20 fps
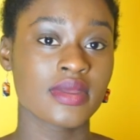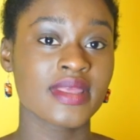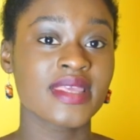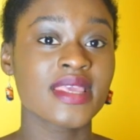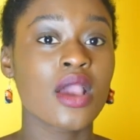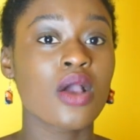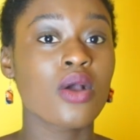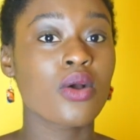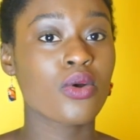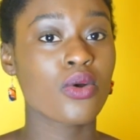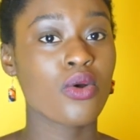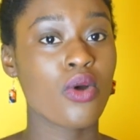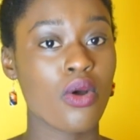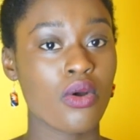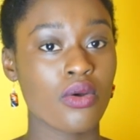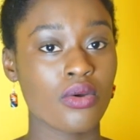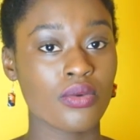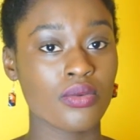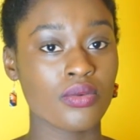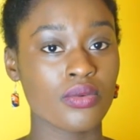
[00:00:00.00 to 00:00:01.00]
yang
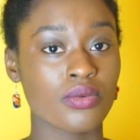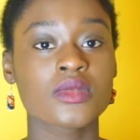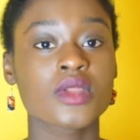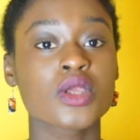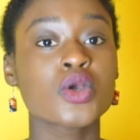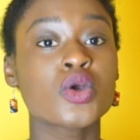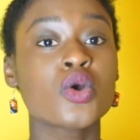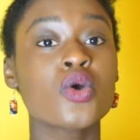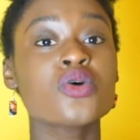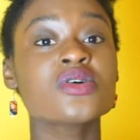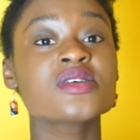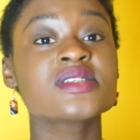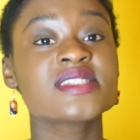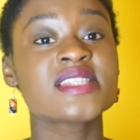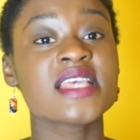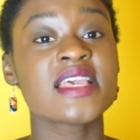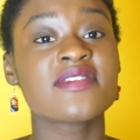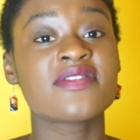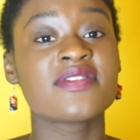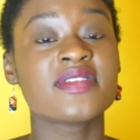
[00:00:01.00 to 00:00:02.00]
ko. Go
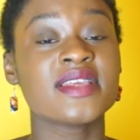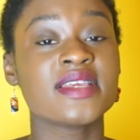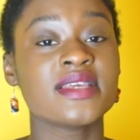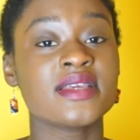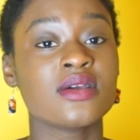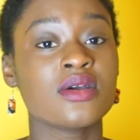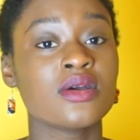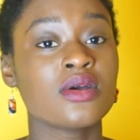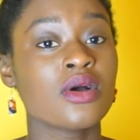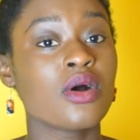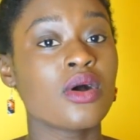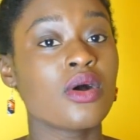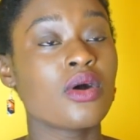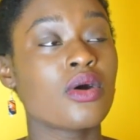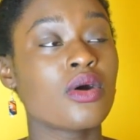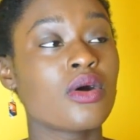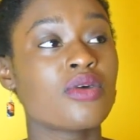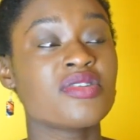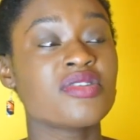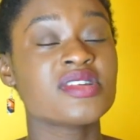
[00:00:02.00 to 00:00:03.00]
safely
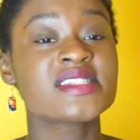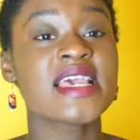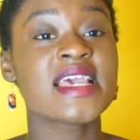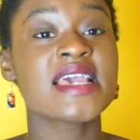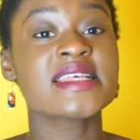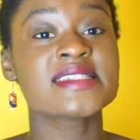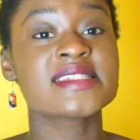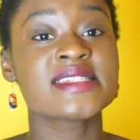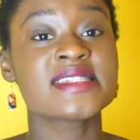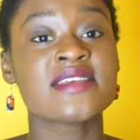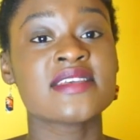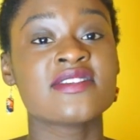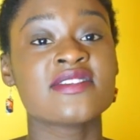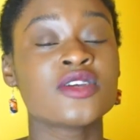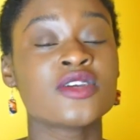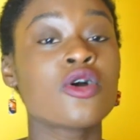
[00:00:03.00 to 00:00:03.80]
or return safely.